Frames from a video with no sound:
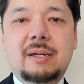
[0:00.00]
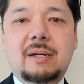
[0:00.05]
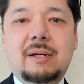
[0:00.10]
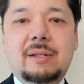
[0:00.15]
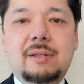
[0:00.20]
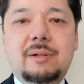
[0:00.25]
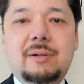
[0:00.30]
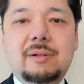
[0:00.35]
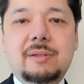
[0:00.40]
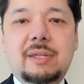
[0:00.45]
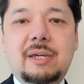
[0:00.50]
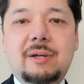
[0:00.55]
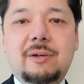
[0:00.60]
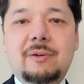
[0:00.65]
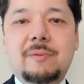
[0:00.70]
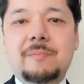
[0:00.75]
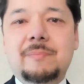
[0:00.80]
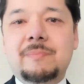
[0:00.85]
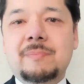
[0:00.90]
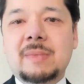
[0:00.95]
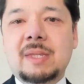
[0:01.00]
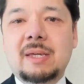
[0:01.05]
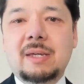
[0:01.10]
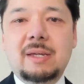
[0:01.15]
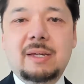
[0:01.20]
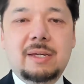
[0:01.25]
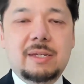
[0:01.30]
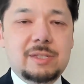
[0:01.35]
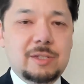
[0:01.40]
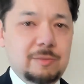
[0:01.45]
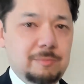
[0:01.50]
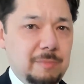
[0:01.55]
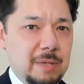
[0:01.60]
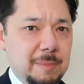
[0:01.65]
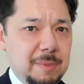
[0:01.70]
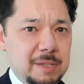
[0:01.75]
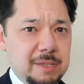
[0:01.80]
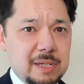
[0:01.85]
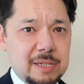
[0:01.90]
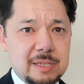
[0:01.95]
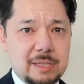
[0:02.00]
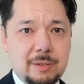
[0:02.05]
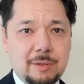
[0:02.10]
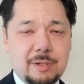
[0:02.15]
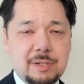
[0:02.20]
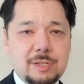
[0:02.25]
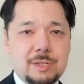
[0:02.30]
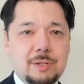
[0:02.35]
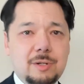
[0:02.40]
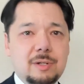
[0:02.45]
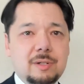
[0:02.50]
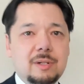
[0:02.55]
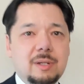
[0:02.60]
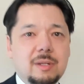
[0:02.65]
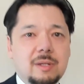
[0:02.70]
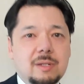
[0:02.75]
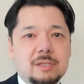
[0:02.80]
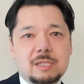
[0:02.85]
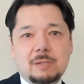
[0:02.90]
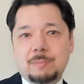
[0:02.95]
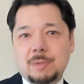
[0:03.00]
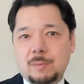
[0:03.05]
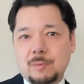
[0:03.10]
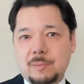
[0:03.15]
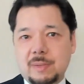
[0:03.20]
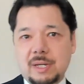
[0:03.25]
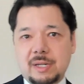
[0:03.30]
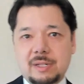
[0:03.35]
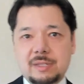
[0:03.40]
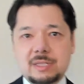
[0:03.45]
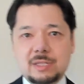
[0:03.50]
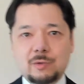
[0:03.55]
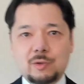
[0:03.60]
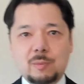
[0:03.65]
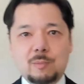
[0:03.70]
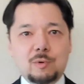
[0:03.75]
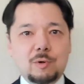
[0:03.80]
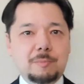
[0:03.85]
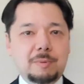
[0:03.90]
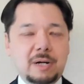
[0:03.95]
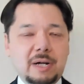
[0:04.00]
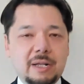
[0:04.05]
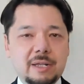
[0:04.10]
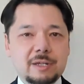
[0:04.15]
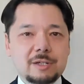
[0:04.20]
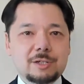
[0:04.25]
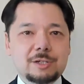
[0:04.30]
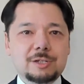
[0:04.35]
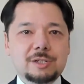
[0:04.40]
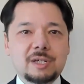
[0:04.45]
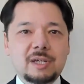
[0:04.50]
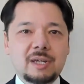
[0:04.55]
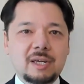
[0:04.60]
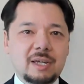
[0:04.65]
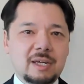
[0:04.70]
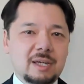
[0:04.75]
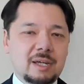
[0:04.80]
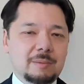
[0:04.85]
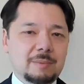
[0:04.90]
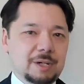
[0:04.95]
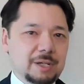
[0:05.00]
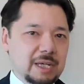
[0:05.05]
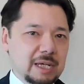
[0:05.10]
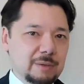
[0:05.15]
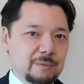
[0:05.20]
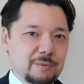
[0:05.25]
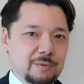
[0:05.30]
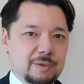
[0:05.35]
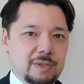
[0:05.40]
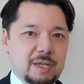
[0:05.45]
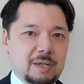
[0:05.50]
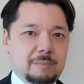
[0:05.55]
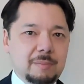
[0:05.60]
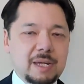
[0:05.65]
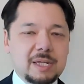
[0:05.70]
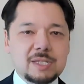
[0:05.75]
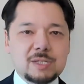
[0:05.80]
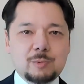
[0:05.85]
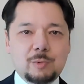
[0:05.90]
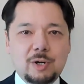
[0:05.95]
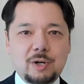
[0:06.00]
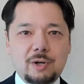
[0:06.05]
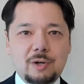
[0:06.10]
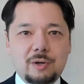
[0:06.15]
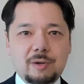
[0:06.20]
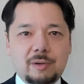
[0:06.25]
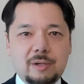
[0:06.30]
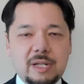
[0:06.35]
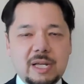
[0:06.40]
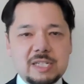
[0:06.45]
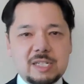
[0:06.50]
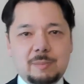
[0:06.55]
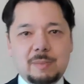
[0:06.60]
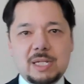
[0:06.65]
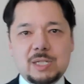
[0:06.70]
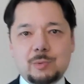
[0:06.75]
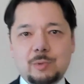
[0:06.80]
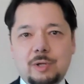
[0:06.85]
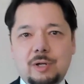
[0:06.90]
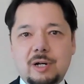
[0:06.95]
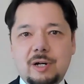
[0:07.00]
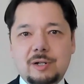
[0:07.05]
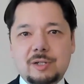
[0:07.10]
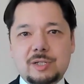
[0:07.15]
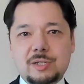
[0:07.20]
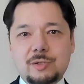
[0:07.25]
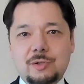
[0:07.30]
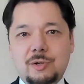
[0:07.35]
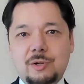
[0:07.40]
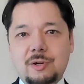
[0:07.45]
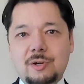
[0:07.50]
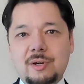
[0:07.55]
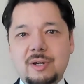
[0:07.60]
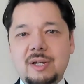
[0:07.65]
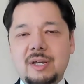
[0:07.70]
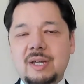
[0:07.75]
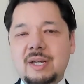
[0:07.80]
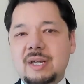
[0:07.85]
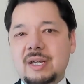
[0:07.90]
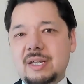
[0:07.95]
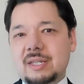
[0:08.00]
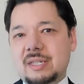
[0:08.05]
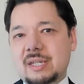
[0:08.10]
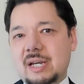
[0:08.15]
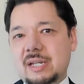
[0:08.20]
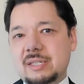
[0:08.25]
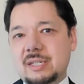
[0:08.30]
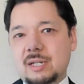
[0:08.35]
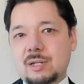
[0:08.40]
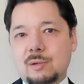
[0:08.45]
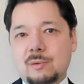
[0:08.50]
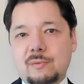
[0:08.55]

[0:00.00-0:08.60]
along there. So maybe it doesn't look as good. Some people might consider it more polished. But again, for the menswear, classic menswear connoisseur, the idea